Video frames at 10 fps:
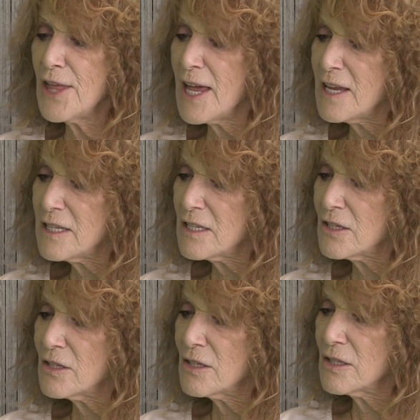they
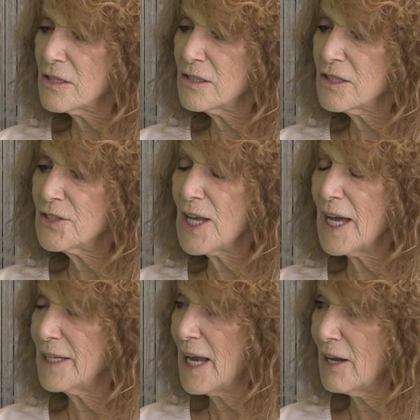
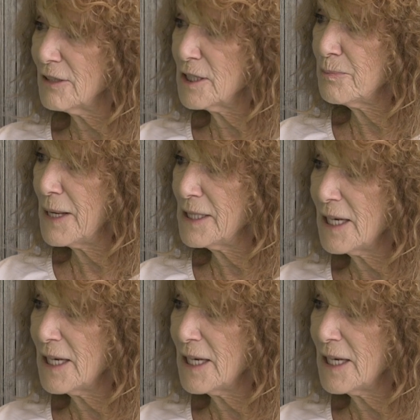decide how to spend.